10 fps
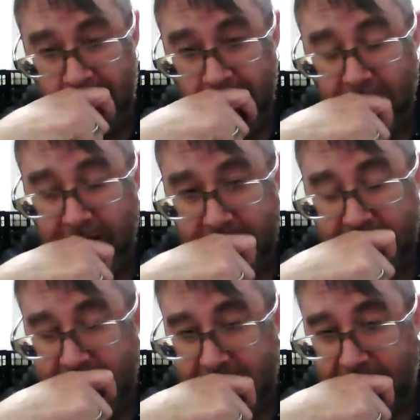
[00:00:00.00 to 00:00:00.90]
that's
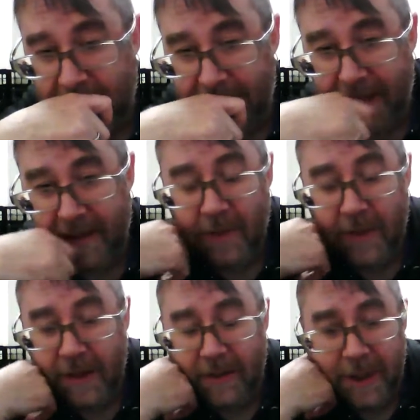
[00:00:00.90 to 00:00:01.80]
done stuff like that
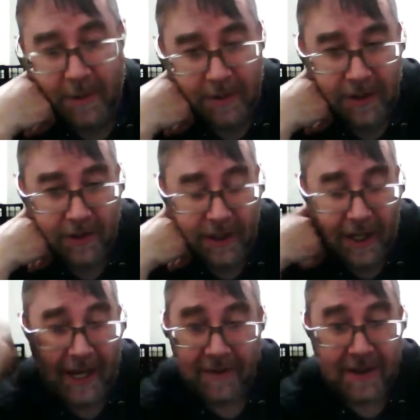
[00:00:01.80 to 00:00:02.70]
would be able to do that. I
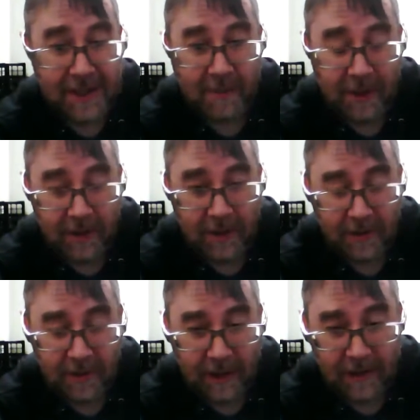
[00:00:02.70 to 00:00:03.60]
have the
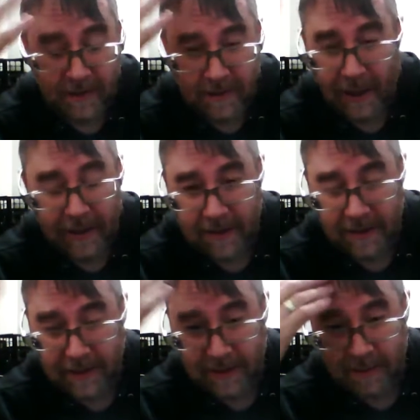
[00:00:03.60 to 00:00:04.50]
GPU and I can
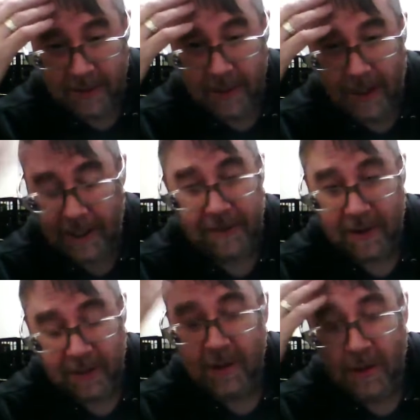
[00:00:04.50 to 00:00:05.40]
get I have the
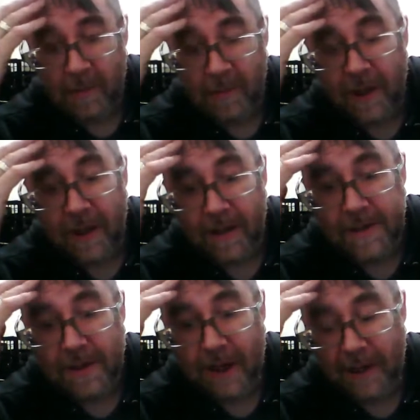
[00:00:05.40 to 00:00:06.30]
computer to put it in.
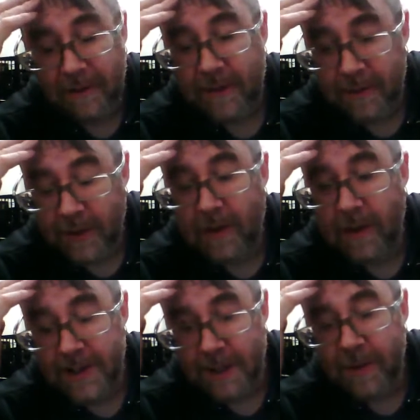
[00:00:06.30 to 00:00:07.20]
So I have a computer and
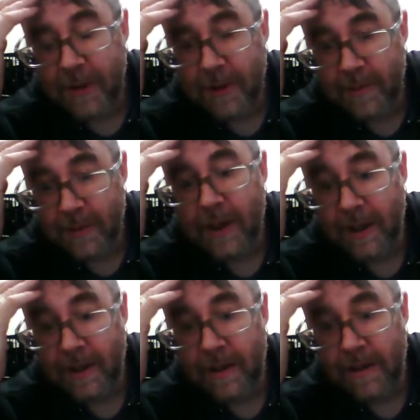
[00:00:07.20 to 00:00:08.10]
a GPU to put it
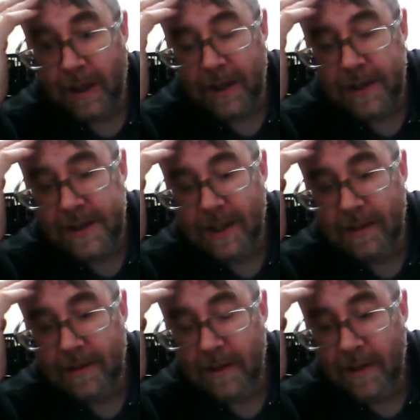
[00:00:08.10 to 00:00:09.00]
in. I just need
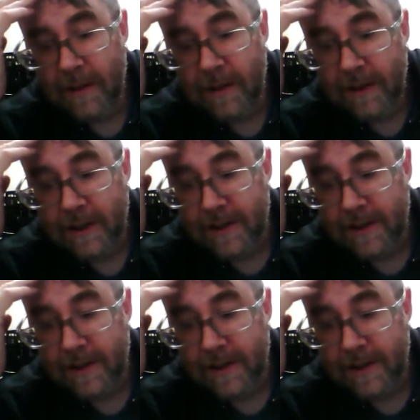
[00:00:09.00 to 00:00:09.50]
to get the